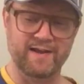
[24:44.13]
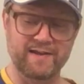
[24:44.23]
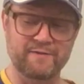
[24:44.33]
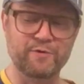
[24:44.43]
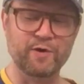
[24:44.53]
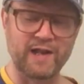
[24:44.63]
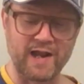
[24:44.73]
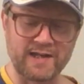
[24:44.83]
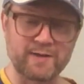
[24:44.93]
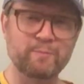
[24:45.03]
If you
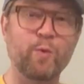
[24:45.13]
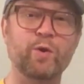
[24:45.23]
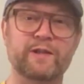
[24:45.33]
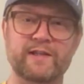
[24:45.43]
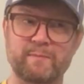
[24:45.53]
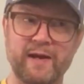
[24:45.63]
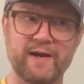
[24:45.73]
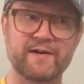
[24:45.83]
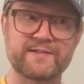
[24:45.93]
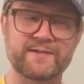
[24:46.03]
like malty
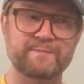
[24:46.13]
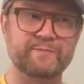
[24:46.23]
beers,